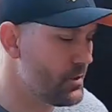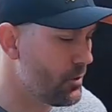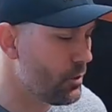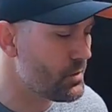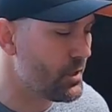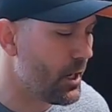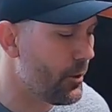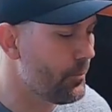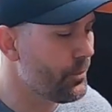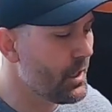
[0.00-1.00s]
It's
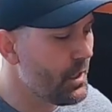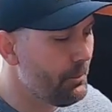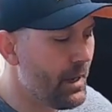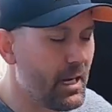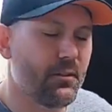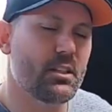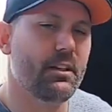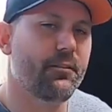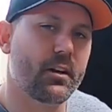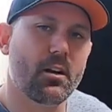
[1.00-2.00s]
also made of a
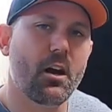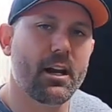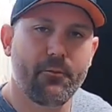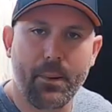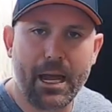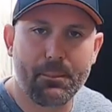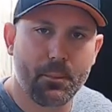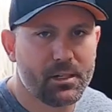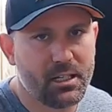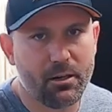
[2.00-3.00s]
different kind of
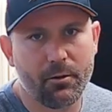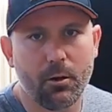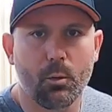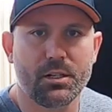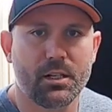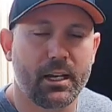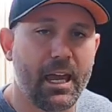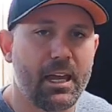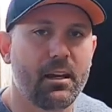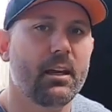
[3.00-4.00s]
paper material, which
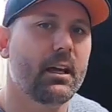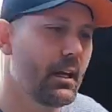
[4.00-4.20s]
again